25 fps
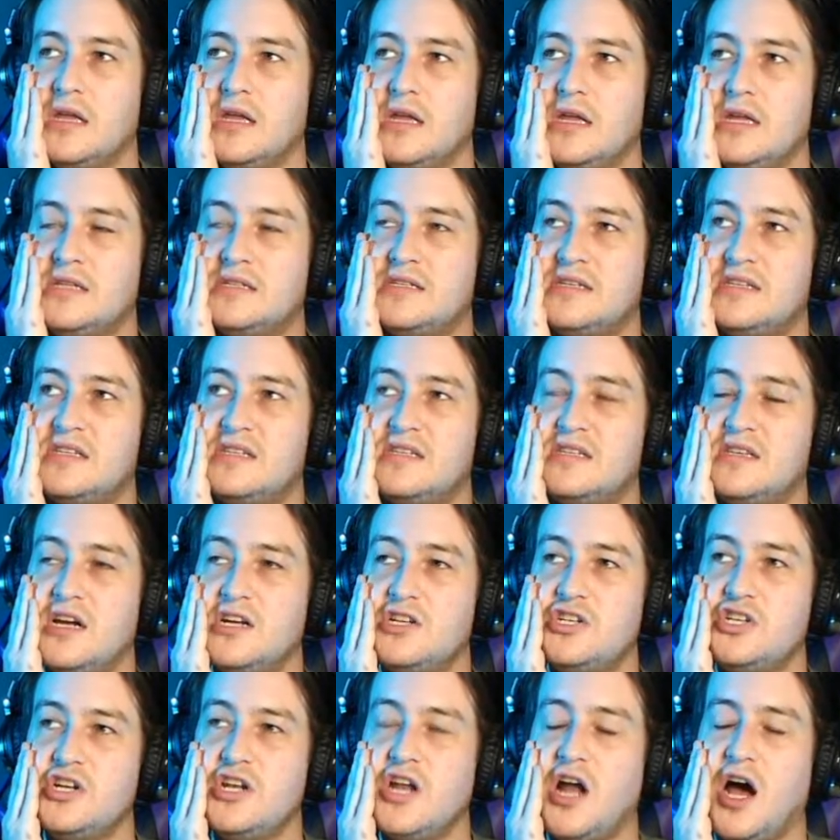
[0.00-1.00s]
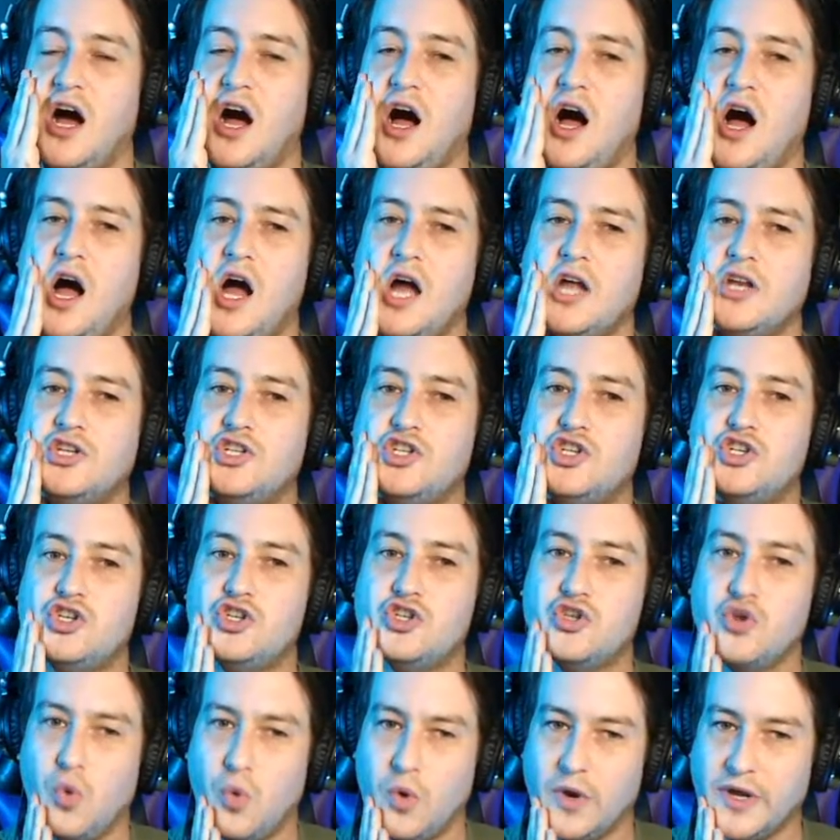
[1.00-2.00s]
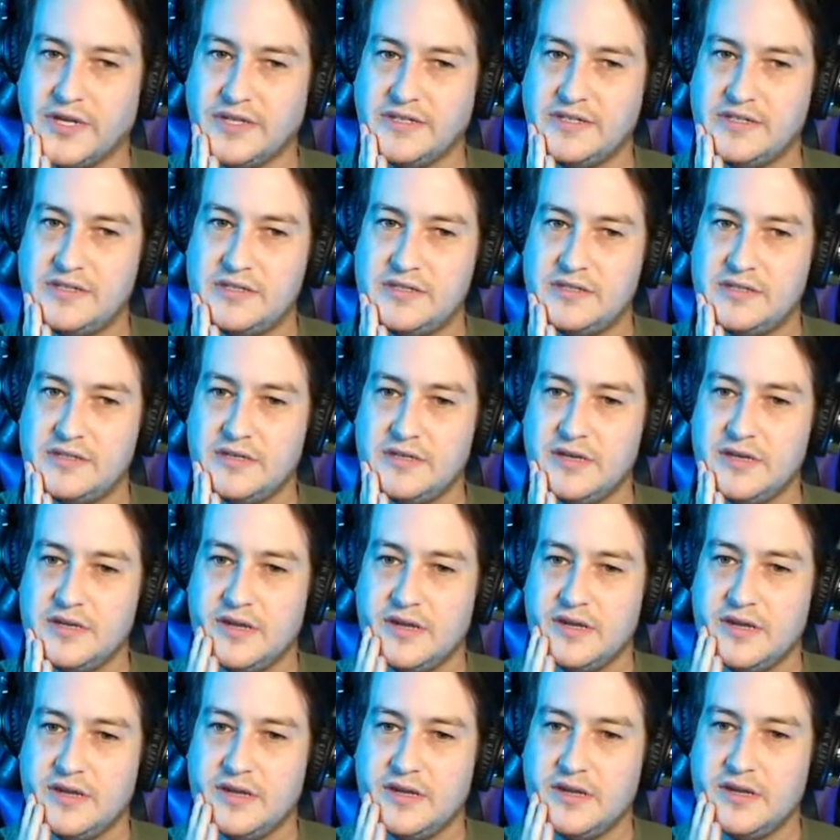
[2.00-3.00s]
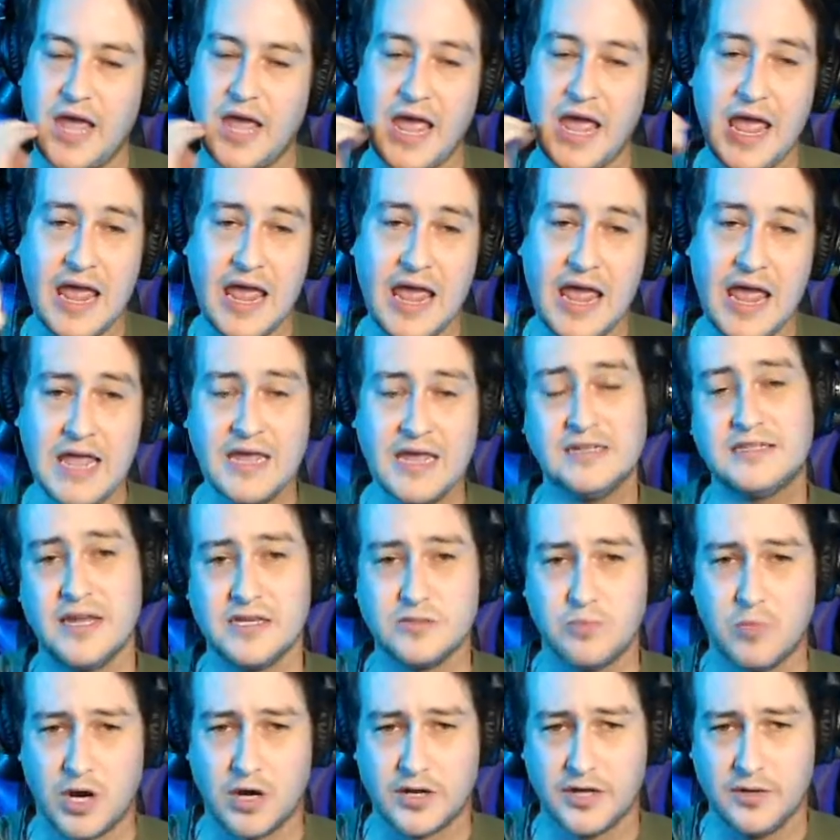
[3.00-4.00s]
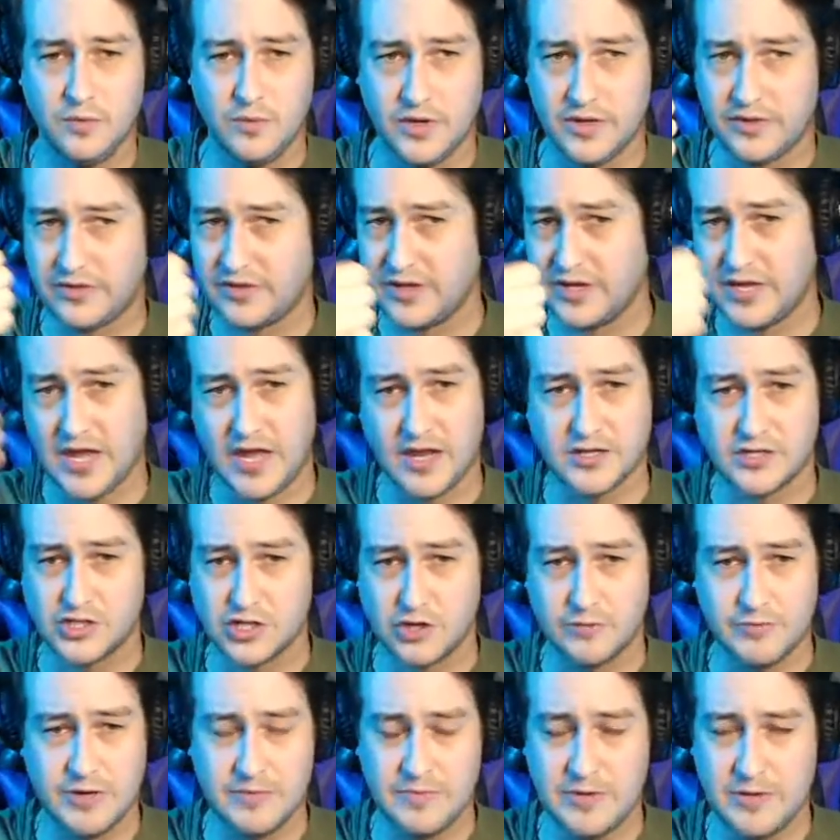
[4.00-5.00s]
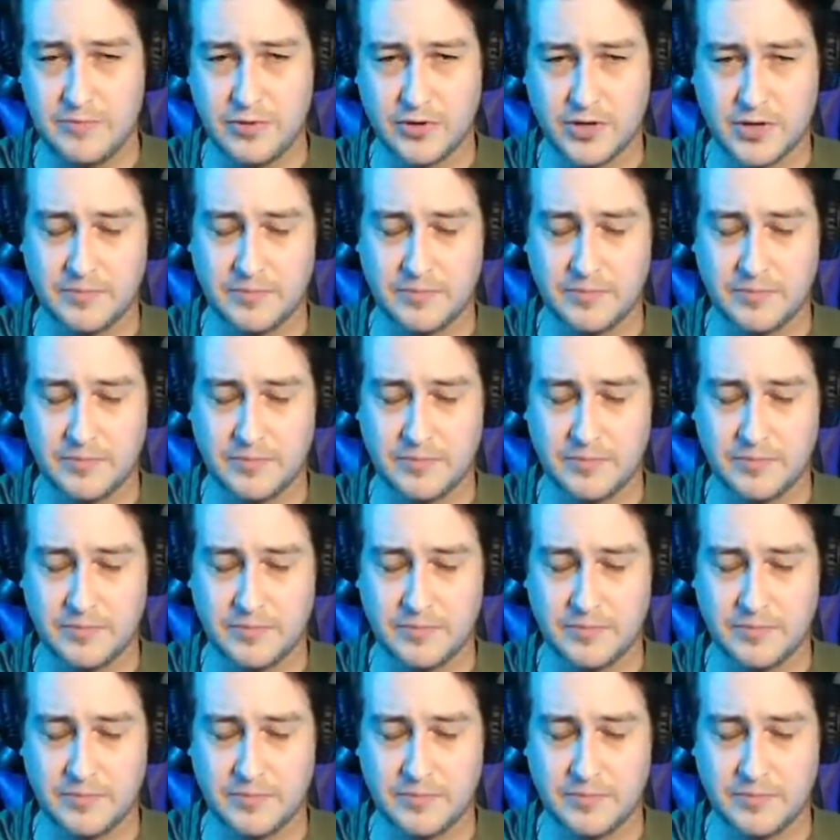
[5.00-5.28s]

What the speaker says: it's such an odd choice, in today's market with, again, so many people